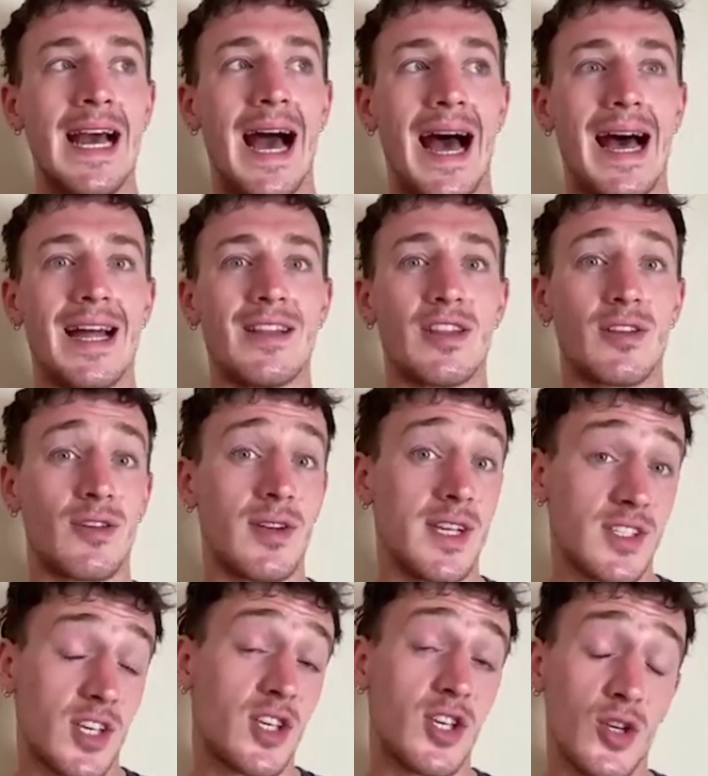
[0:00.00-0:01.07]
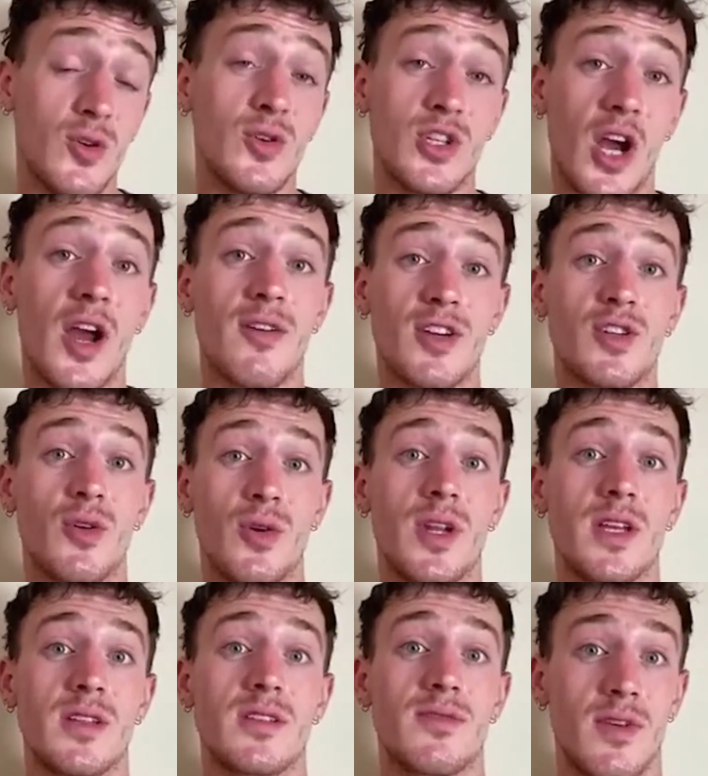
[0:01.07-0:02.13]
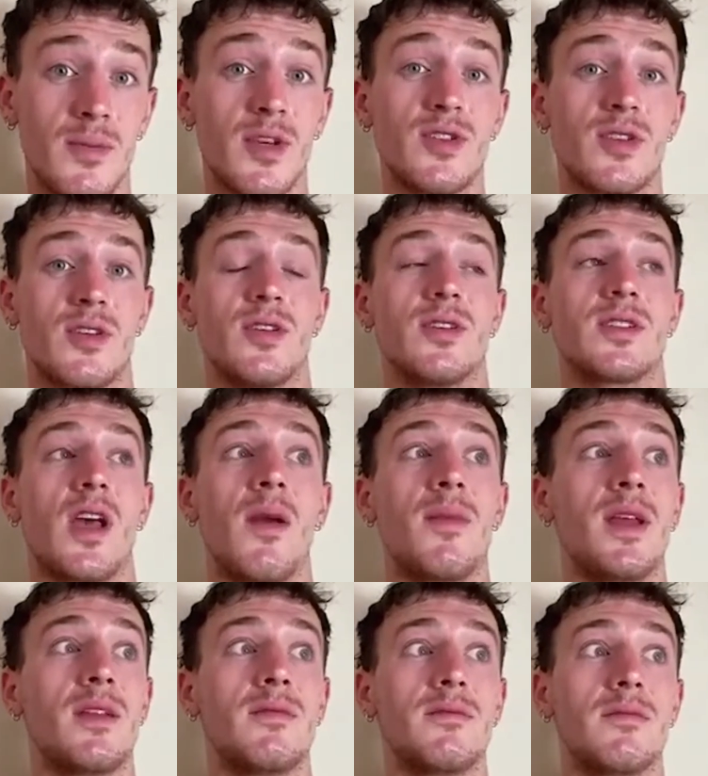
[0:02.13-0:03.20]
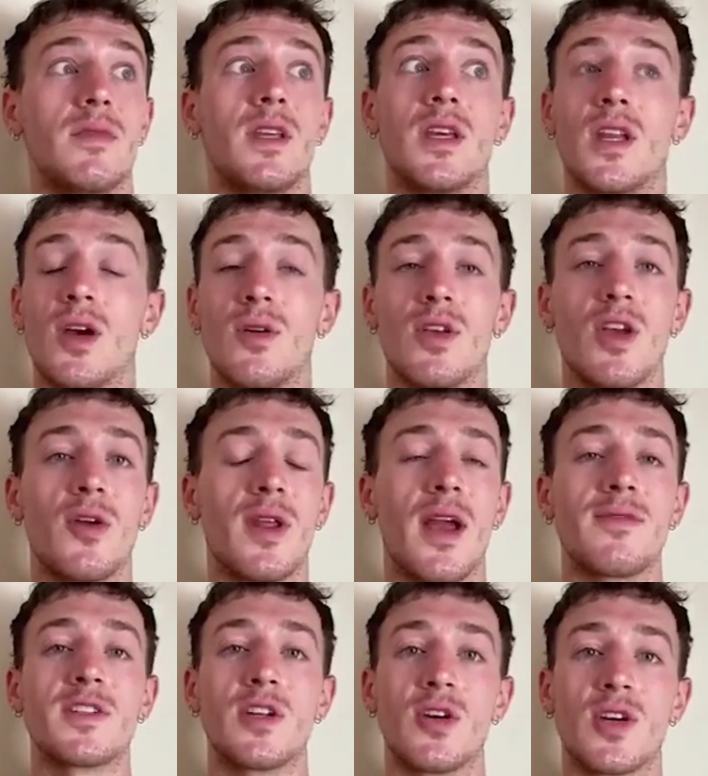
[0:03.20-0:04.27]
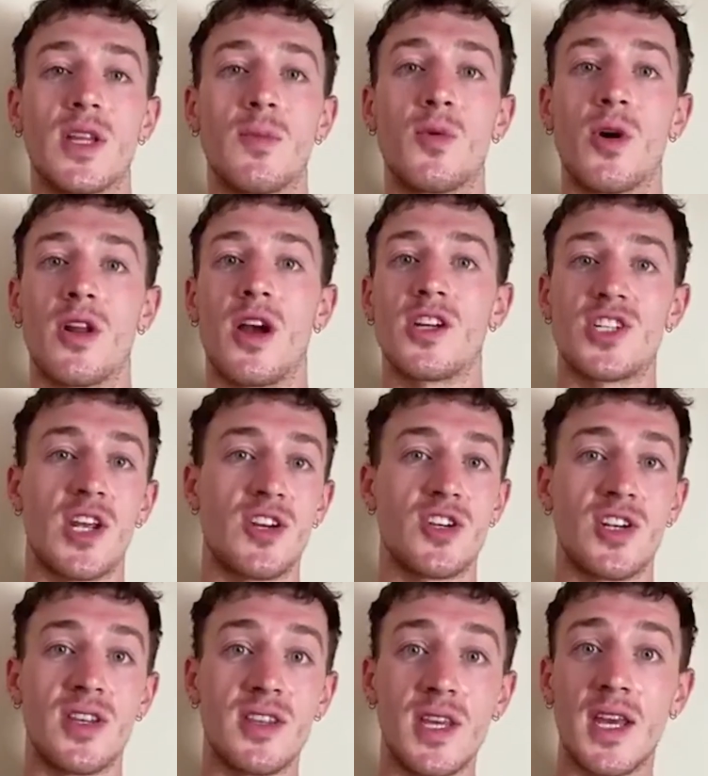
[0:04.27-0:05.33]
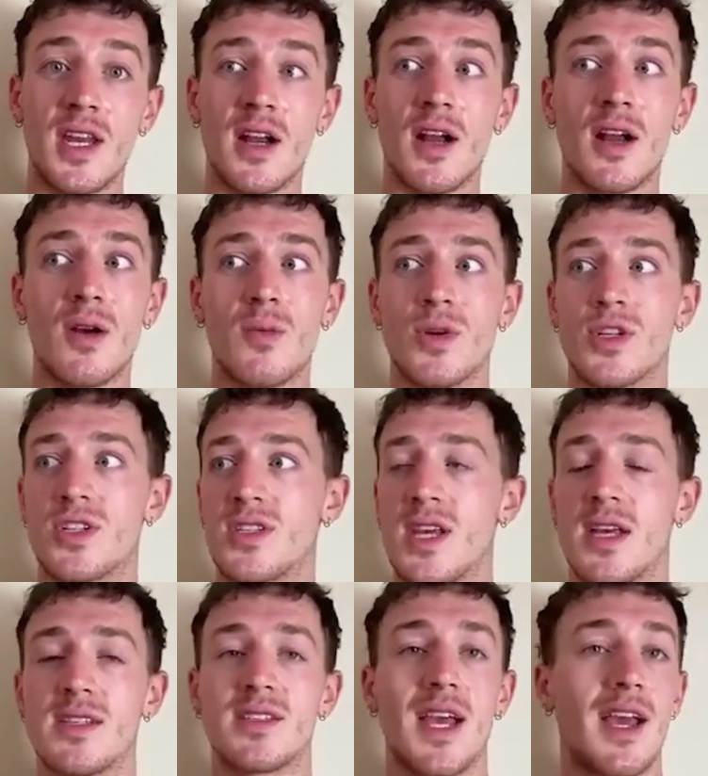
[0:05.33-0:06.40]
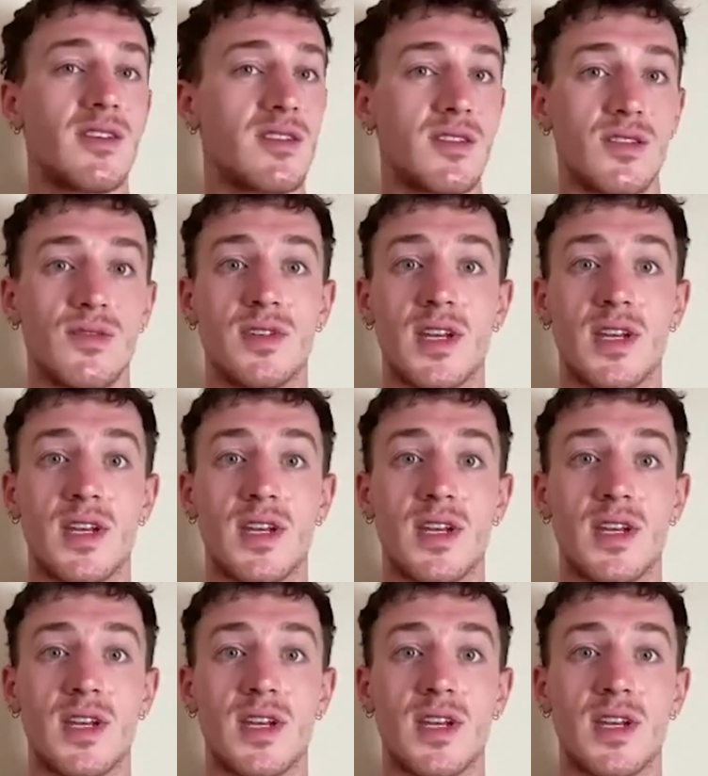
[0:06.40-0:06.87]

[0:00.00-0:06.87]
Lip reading: And there is a huge Irish audience for musicals. I mean, you know, you only have to look at the Borgosh Energy Theatre, which sells thousands